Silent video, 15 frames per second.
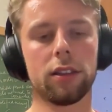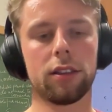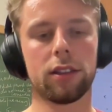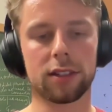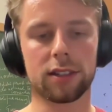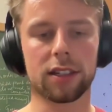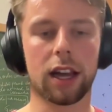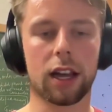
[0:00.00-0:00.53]

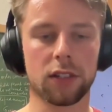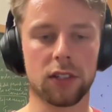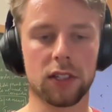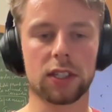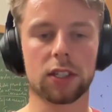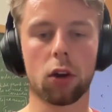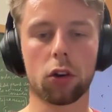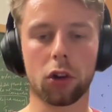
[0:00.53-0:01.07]
this
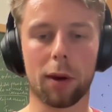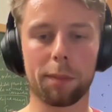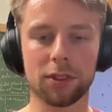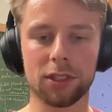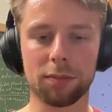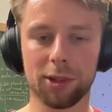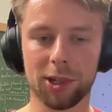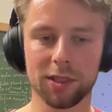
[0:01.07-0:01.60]
analysis is not
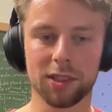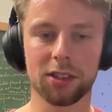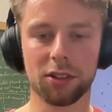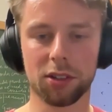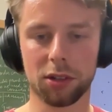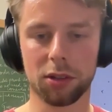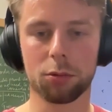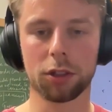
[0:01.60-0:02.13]
optimal to
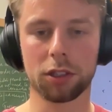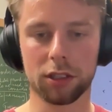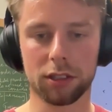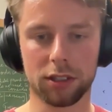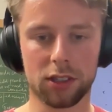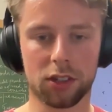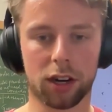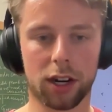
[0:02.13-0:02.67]
do what you're
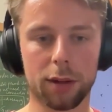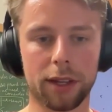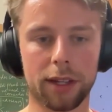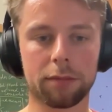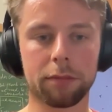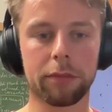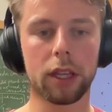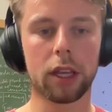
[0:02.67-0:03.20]

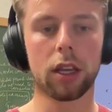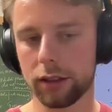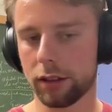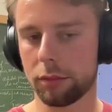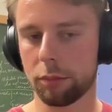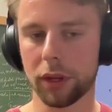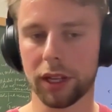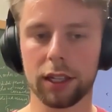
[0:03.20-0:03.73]
describing,
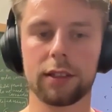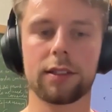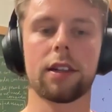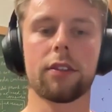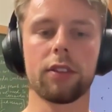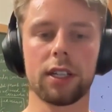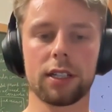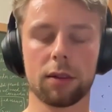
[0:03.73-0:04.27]
but it's
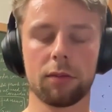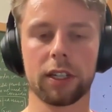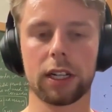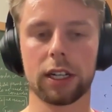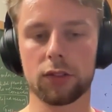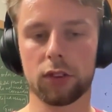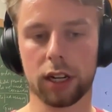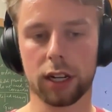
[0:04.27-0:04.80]
definitely something
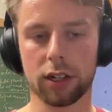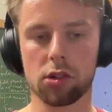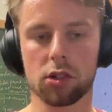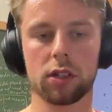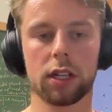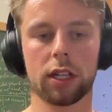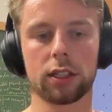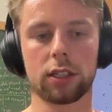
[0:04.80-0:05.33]
that's very
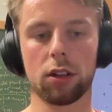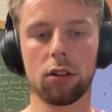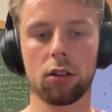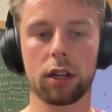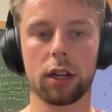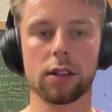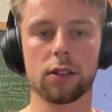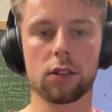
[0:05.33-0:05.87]
interesting to
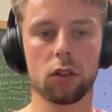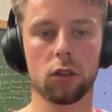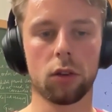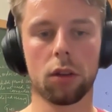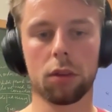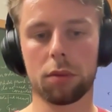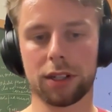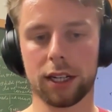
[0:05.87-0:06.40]
look into,
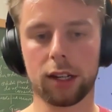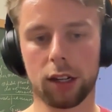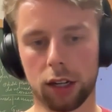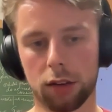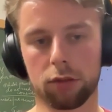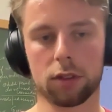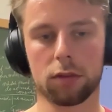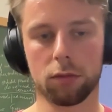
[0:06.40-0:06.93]

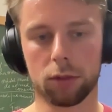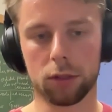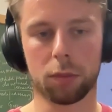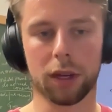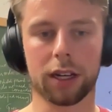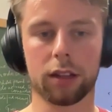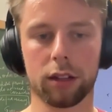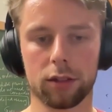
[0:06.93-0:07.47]
particularly with
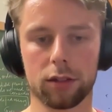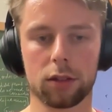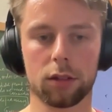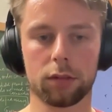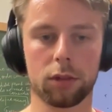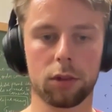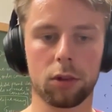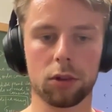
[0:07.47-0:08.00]
better sort of
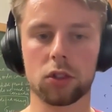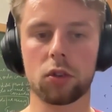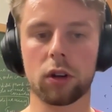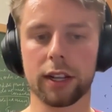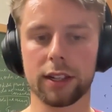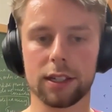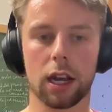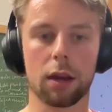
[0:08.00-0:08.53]

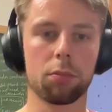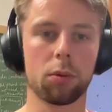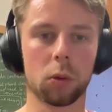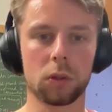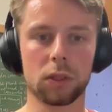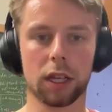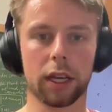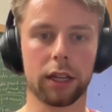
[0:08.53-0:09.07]
constrained
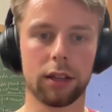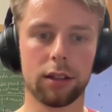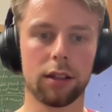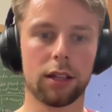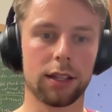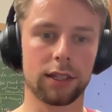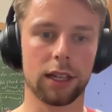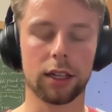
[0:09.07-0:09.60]
samples like the
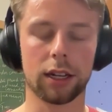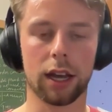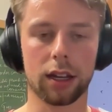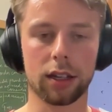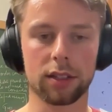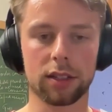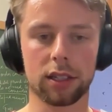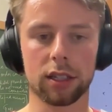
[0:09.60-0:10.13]
DESI
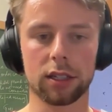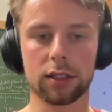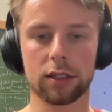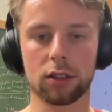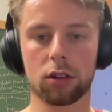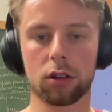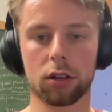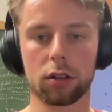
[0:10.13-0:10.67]
analysis
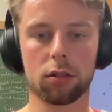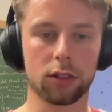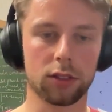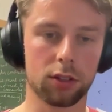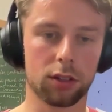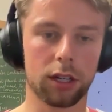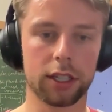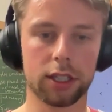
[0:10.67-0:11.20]
or cross
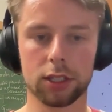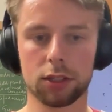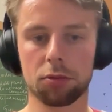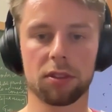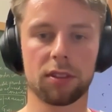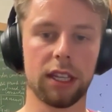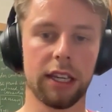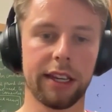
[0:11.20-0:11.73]
correlations
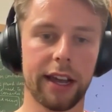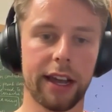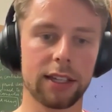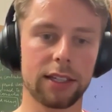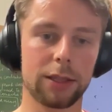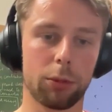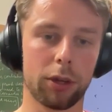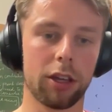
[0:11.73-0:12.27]
with
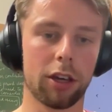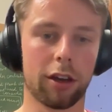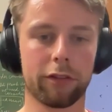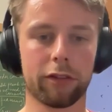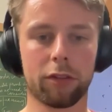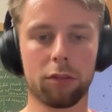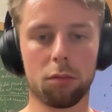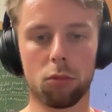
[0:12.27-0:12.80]
DES, where you have
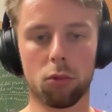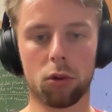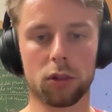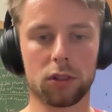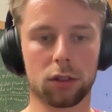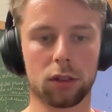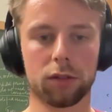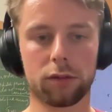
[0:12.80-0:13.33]
more
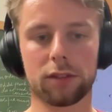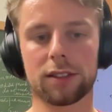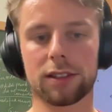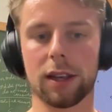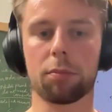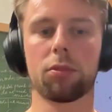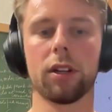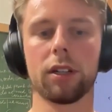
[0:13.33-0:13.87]
sort of
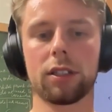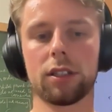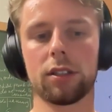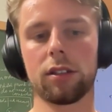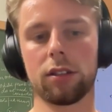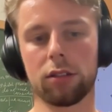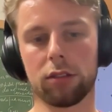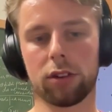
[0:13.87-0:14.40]
separate
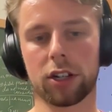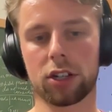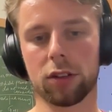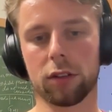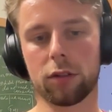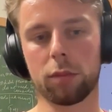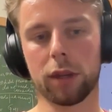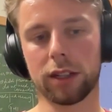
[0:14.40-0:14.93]

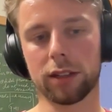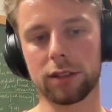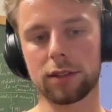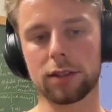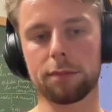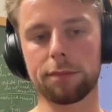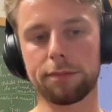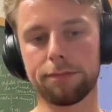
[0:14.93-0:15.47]
redshift bins.